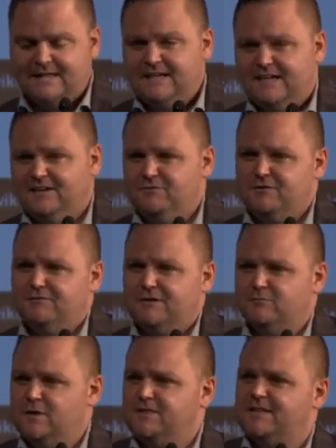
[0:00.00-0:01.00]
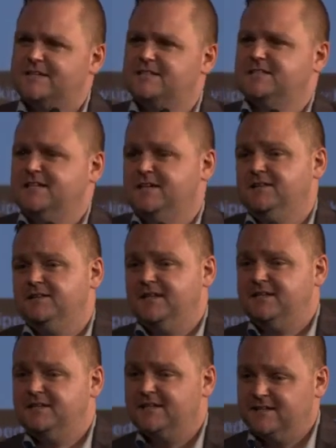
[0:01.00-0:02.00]
However, with that said,
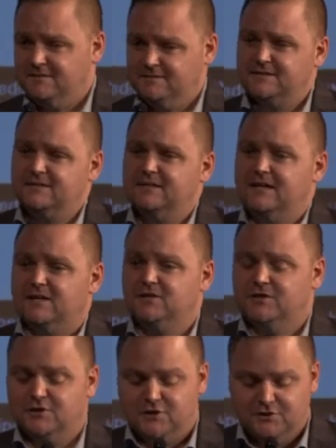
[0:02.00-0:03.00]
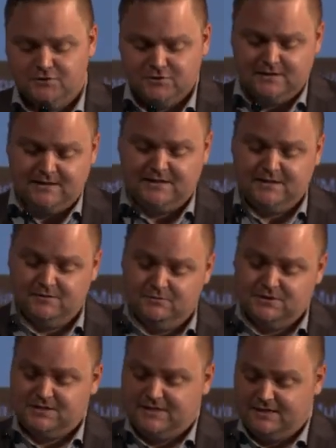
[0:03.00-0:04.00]
they did conclude that there
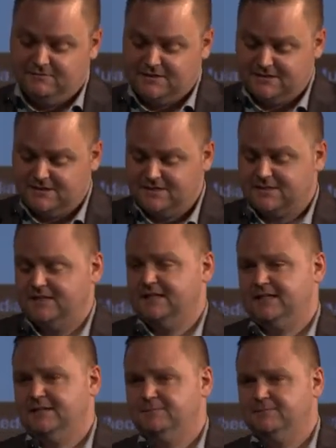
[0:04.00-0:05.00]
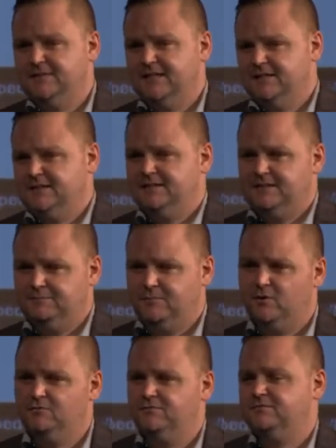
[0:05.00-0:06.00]
was evidence that
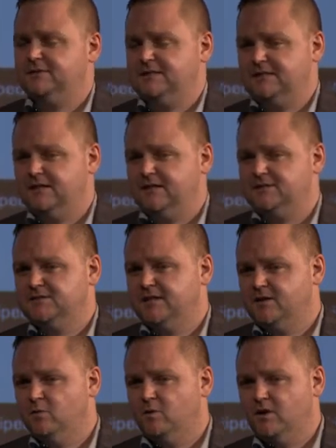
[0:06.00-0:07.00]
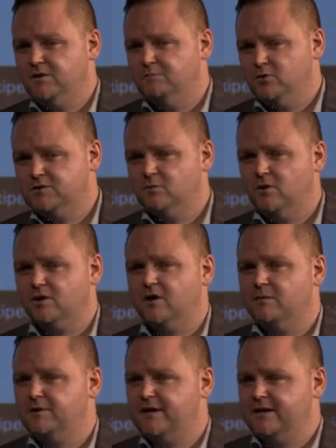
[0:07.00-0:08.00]
both single-walled and multi-walled
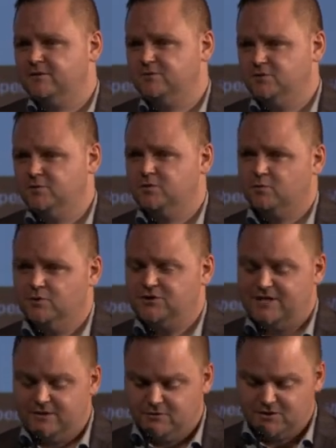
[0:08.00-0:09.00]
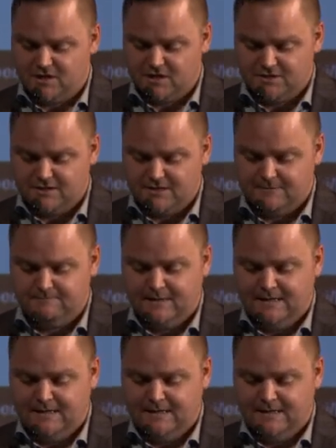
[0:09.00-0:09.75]
carbon nanotubes were genotoxic,